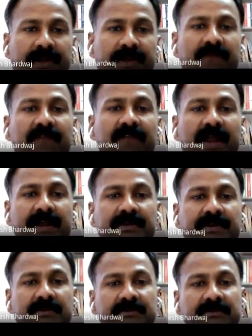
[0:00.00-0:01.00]
of light,
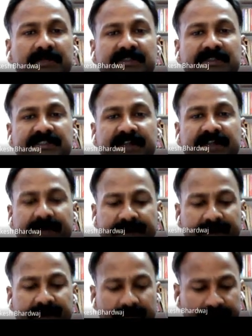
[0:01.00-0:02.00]
the incident ray,